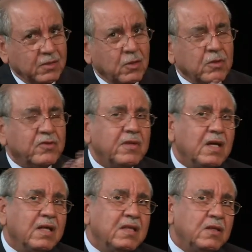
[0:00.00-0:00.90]
no, it's
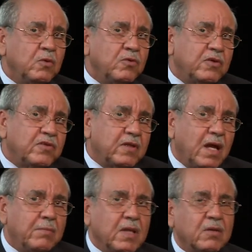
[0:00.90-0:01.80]
the, they use
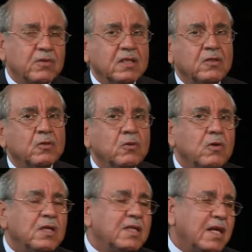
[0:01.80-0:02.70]
Islam like they don't
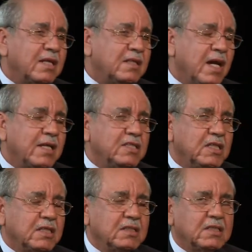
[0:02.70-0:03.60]
know that they are
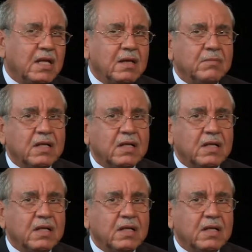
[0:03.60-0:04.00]
tarnishing Islam.